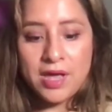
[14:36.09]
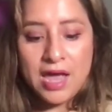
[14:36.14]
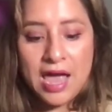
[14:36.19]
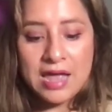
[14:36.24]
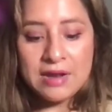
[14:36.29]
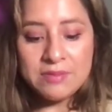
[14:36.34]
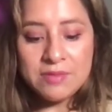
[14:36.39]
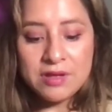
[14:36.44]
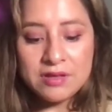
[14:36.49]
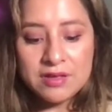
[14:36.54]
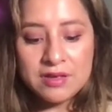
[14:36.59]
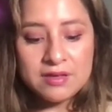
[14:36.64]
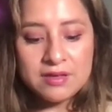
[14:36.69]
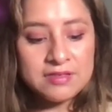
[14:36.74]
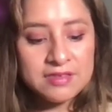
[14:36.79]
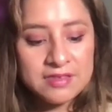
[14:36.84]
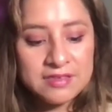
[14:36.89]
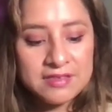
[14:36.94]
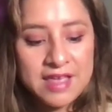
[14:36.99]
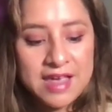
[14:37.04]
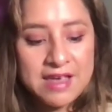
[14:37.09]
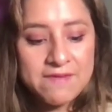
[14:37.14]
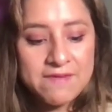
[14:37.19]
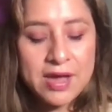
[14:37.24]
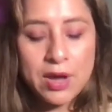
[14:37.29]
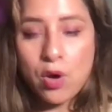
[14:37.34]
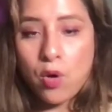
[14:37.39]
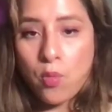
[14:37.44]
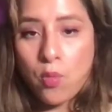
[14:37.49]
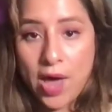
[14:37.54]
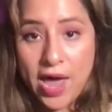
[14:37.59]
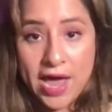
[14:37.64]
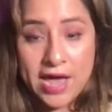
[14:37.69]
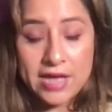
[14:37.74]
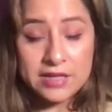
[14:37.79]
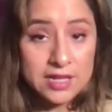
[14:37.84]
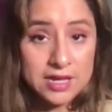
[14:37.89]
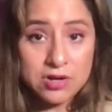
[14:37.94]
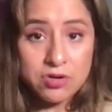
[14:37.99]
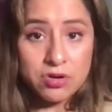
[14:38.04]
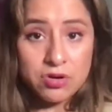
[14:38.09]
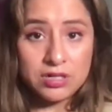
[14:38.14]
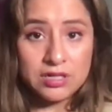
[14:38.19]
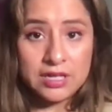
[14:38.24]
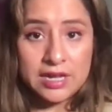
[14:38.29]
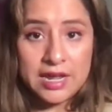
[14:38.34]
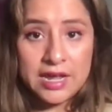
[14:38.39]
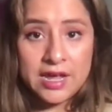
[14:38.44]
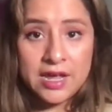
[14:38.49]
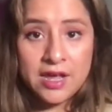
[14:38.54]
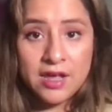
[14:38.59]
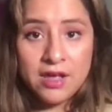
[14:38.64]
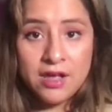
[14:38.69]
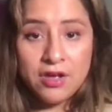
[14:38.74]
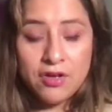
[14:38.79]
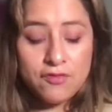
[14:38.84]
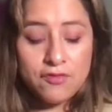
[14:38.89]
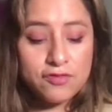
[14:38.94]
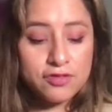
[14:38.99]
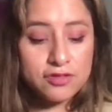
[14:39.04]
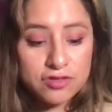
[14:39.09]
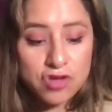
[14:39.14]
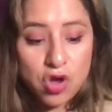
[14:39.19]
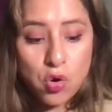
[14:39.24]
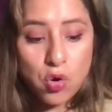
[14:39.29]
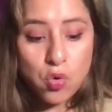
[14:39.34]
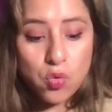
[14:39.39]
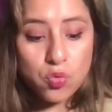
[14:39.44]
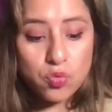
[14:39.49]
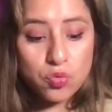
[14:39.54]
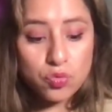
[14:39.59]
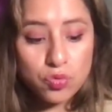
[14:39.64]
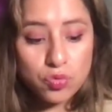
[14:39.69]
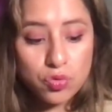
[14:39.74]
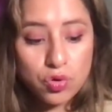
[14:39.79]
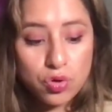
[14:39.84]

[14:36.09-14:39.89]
and slaving away literally so